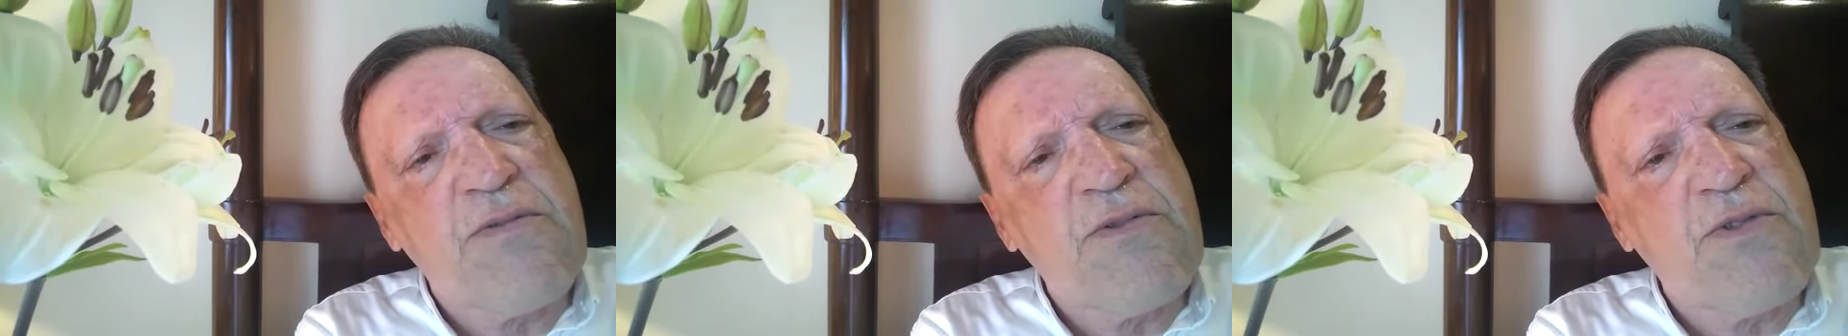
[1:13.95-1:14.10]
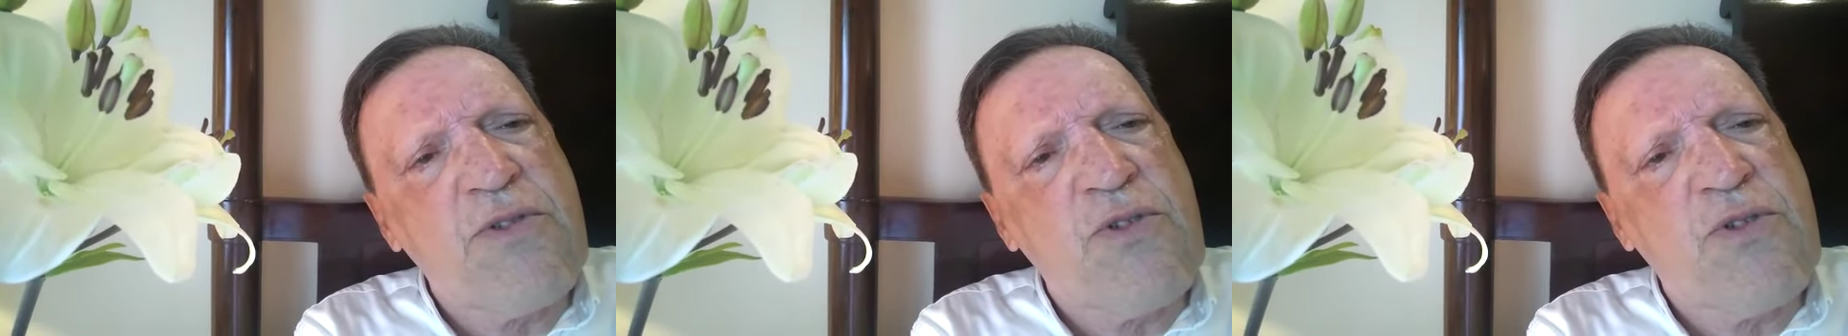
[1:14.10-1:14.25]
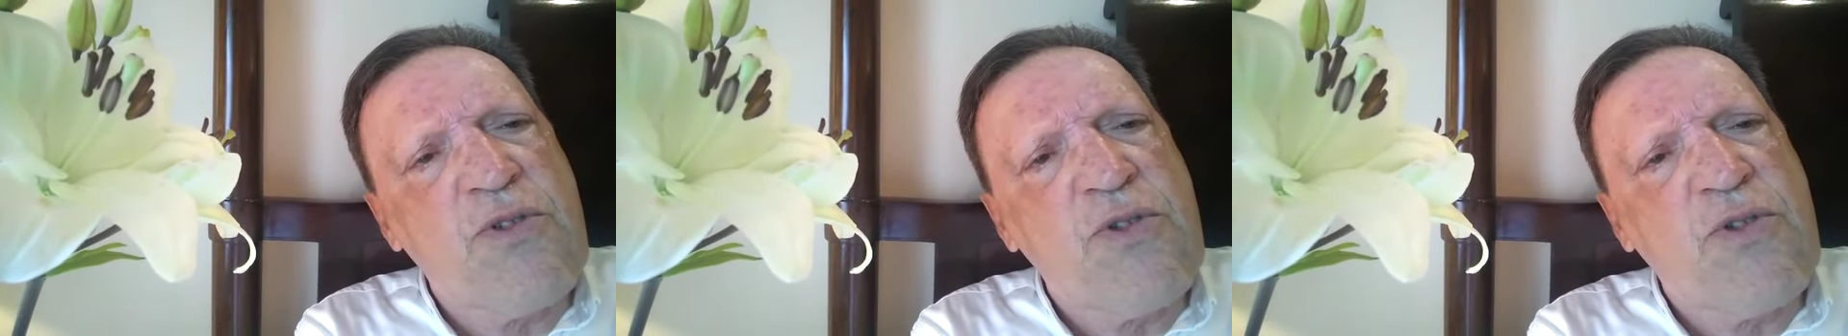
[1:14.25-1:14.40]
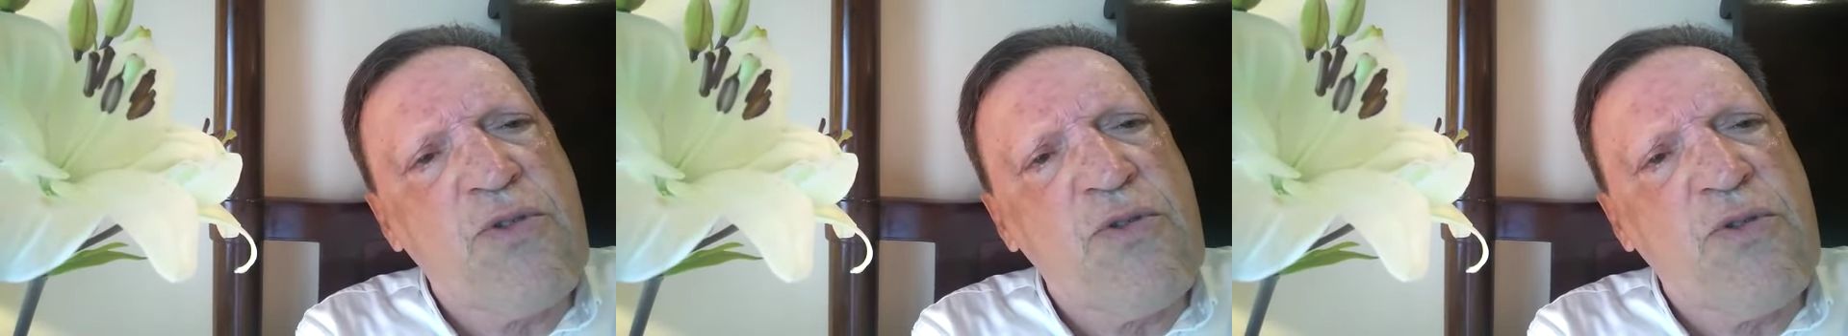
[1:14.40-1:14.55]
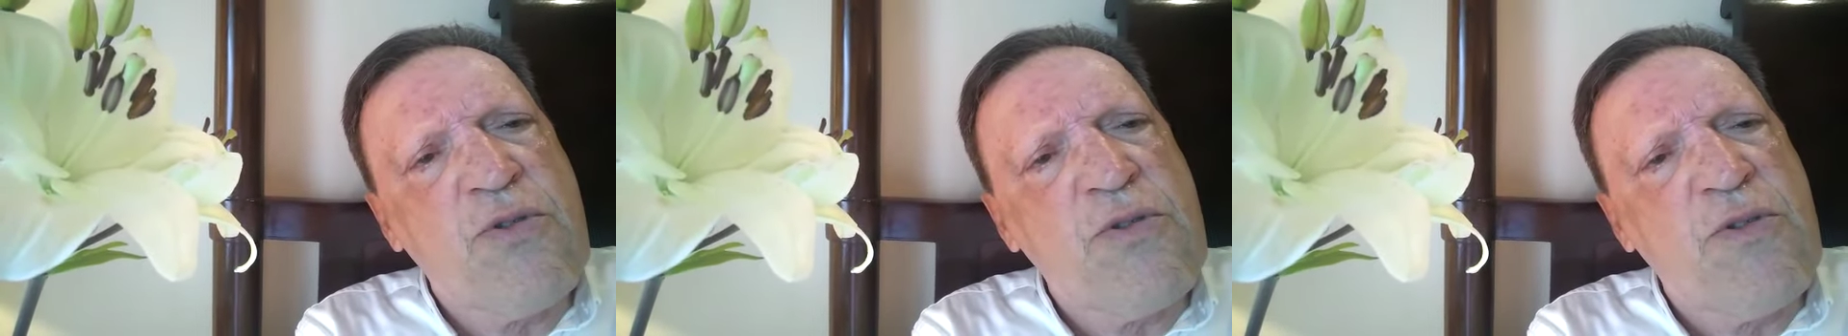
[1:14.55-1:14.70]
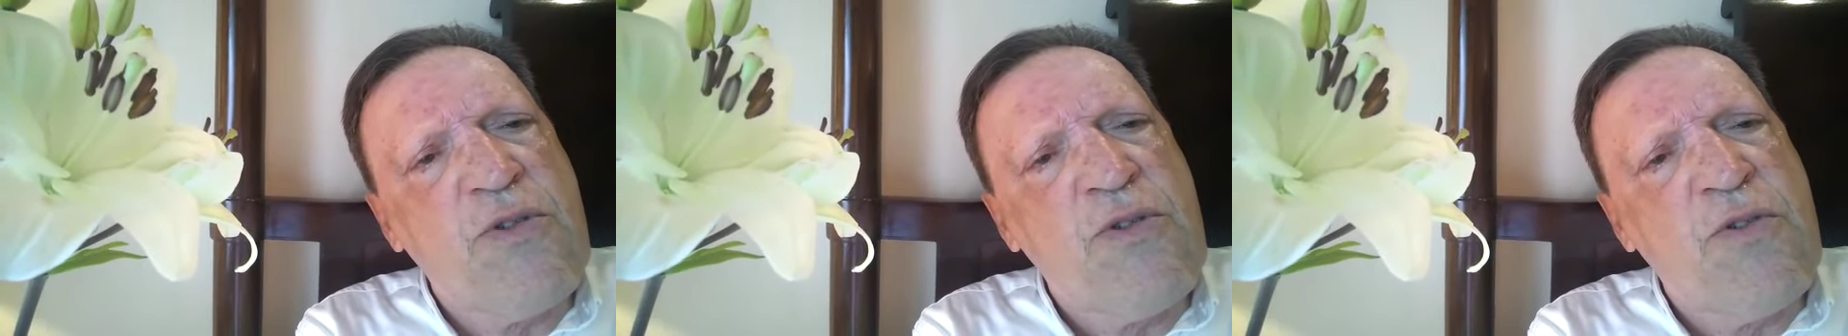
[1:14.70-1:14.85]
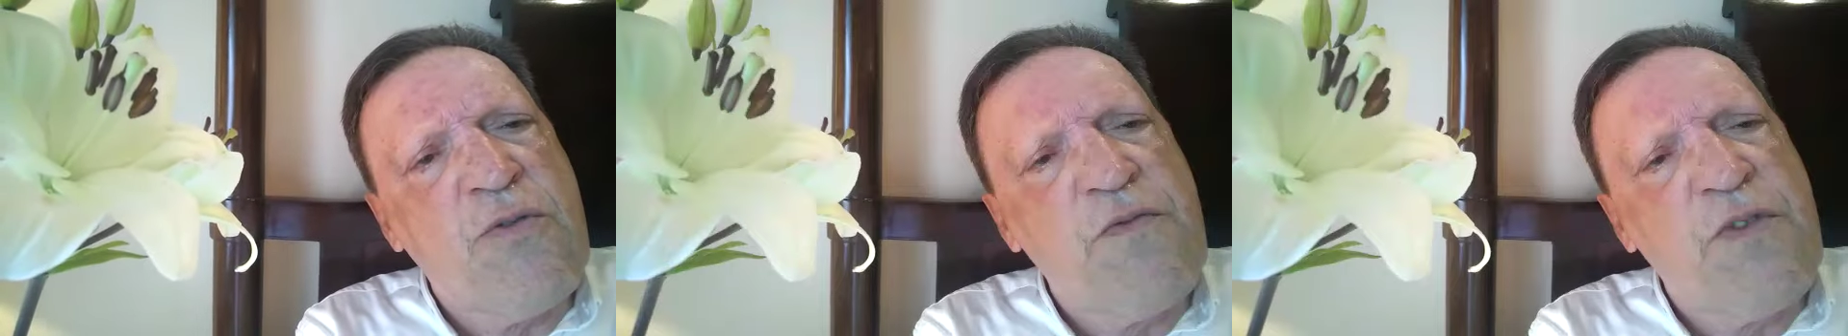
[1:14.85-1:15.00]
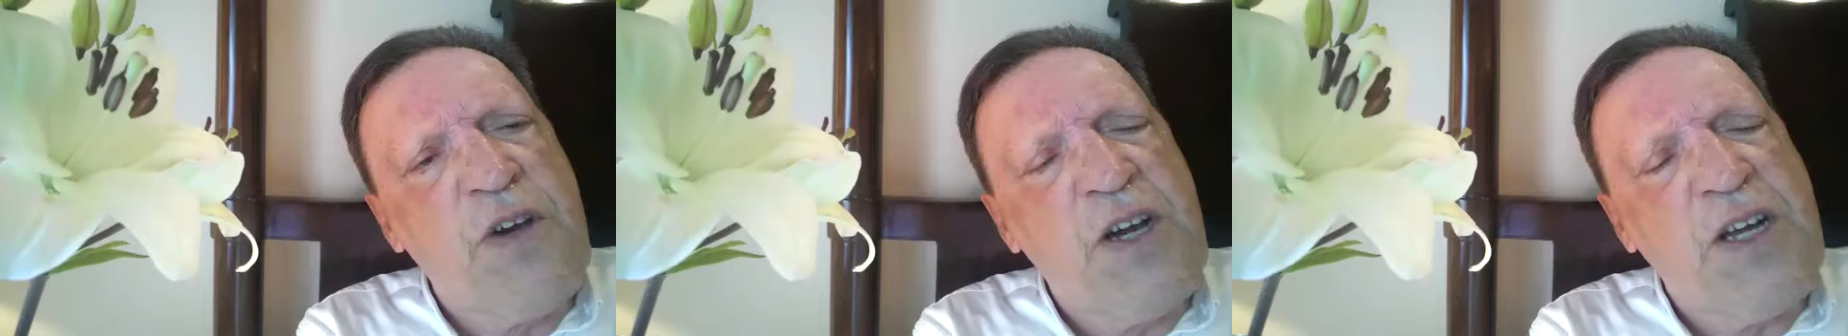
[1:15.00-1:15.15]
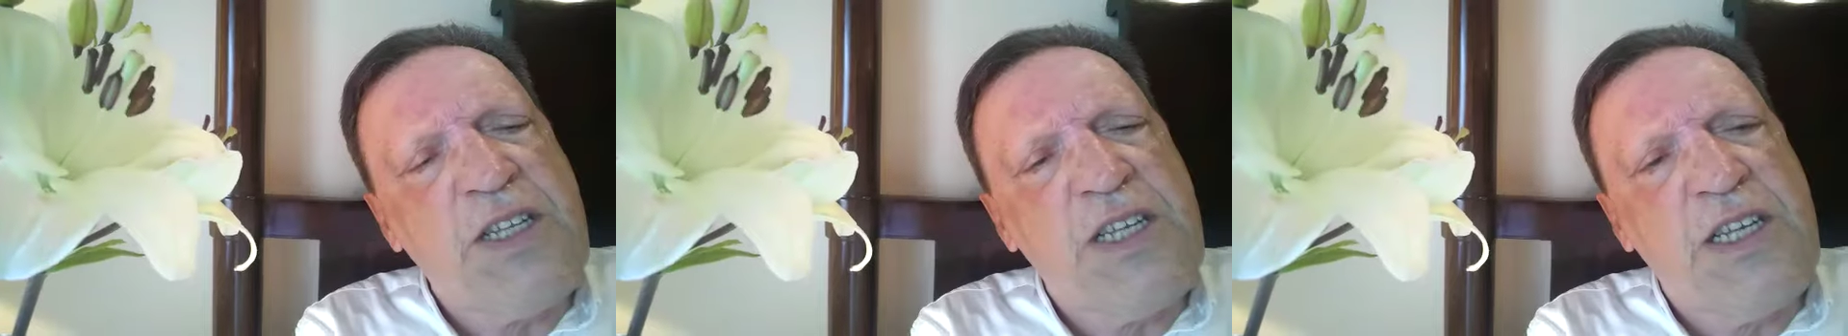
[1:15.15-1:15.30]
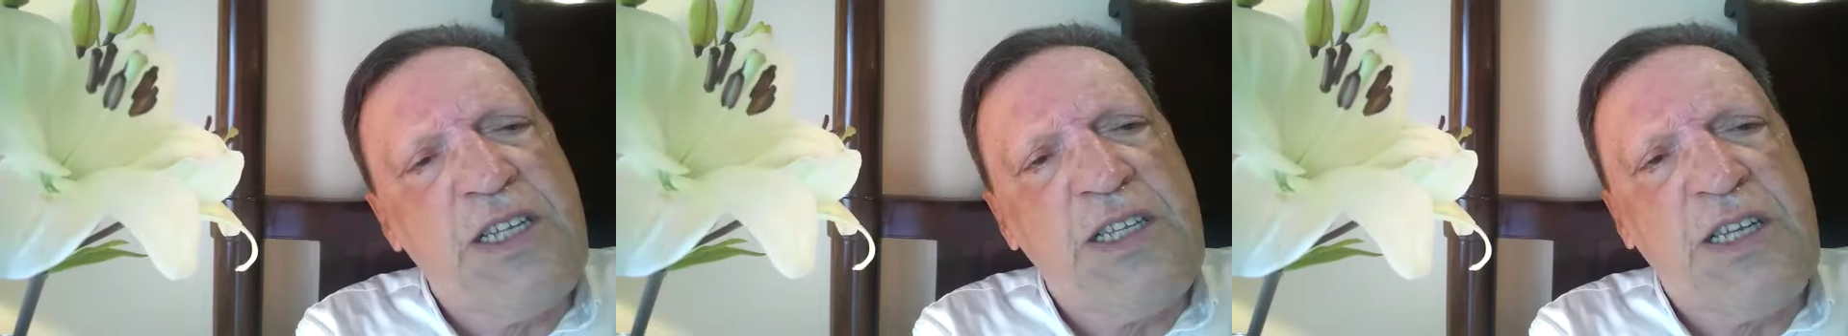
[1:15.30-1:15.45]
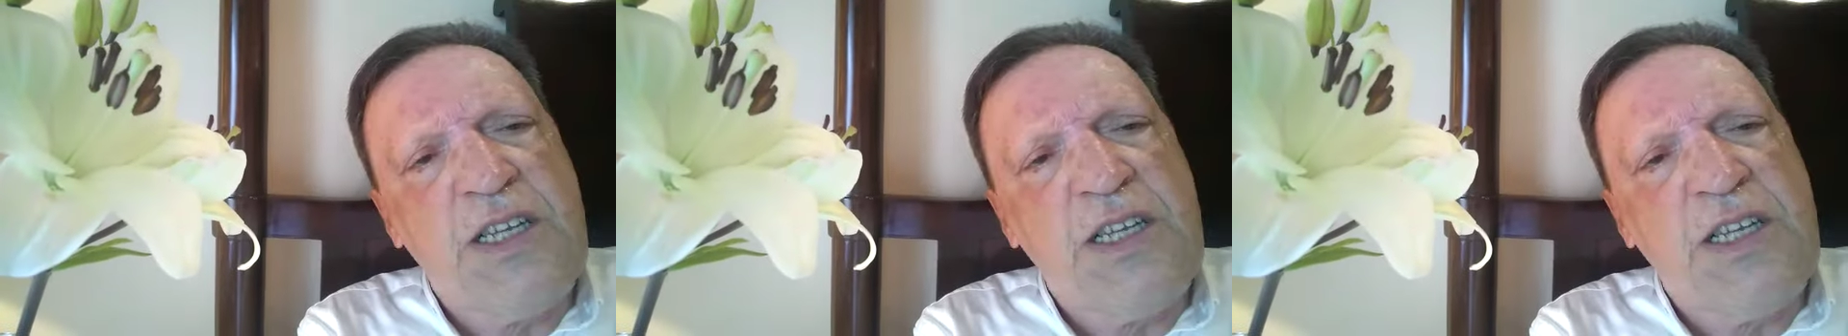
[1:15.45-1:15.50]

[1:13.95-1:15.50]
a verdict